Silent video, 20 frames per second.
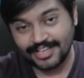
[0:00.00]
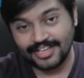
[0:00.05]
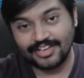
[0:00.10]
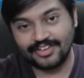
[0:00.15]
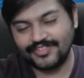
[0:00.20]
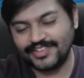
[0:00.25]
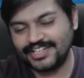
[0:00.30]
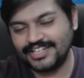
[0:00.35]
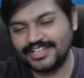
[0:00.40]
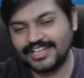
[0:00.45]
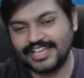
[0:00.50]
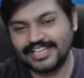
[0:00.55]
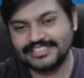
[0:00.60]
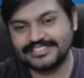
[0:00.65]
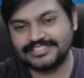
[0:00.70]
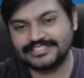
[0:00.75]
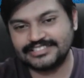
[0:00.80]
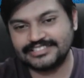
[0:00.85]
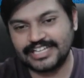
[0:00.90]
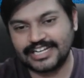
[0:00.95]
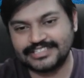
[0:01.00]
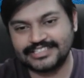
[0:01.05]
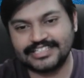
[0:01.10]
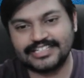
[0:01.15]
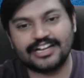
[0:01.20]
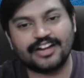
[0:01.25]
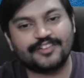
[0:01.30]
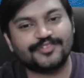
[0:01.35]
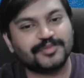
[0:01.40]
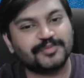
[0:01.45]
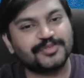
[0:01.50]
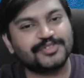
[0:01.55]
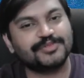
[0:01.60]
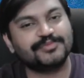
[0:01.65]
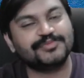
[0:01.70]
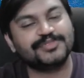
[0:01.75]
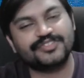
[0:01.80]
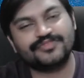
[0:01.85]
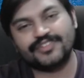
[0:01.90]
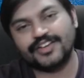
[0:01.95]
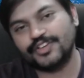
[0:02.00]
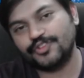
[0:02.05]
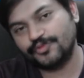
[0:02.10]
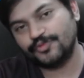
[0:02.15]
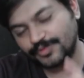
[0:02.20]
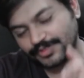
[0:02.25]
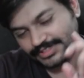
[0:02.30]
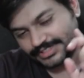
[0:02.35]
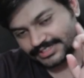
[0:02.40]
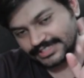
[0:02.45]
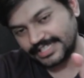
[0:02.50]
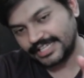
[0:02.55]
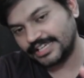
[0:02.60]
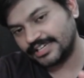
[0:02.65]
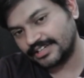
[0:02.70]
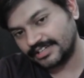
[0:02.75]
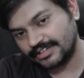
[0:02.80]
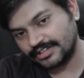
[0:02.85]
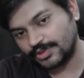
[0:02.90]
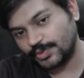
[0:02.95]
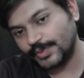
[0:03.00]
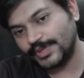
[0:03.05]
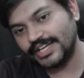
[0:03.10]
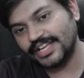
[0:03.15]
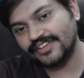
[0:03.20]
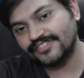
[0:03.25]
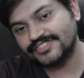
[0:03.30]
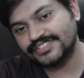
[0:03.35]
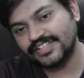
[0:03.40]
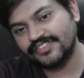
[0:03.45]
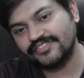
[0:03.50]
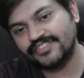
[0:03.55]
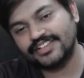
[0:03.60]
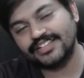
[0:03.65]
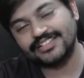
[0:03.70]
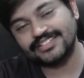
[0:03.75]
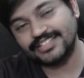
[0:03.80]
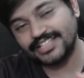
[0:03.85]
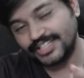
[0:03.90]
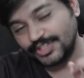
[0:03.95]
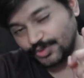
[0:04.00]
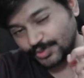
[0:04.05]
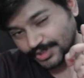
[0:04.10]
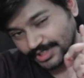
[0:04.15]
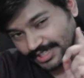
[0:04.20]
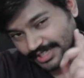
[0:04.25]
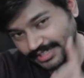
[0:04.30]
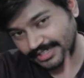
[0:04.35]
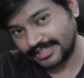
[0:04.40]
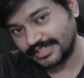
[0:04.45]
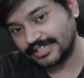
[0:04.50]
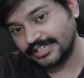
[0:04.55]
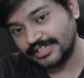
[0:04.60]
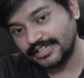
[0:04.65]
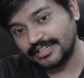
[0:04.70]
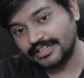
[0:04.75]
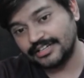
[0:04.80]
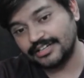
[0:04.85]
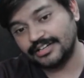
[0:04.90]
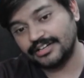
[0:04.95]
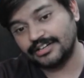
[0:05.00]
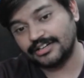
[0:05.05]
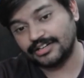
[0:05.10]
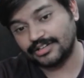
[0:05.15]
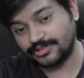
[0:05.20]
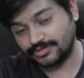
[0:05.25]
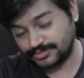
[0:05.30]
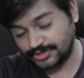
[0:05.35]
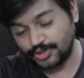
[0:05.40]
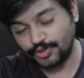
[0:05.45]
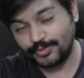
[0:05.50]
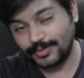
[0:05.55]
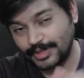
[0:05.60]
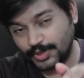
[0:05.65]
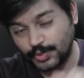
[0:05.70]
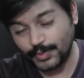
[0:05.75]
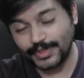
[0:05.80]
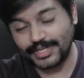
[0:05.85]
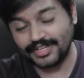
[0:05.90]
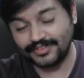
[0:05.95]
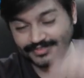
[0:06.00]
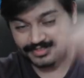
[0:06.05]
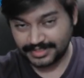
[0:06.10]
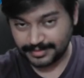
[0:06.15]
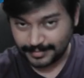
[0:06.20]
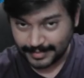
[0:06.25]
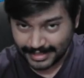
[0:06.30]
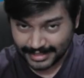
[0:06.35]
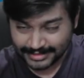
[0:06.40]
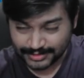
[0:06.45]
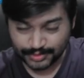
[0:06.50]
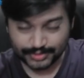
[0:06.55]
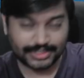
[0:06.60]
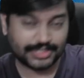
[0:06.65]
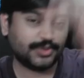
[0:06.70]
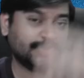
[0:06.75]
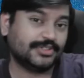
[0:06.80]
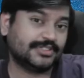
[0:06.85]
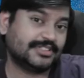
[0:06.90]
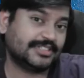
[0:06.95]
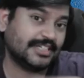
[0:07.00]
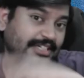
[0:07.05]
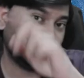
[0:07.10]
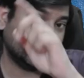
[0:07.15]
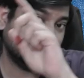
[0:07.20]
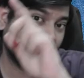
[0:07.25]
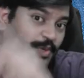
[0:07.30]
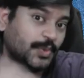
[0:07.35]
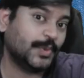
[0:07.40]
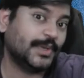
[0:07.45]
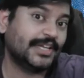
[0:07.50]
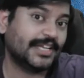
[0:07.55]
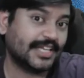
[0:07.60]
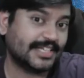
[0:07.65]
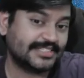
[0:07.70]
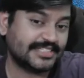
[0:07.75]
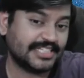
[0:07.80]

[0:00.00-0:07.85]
Very nice tactic. After bishop g5 you first take queen f7, then you take then you play queen f3 back so that you are threatening queen takes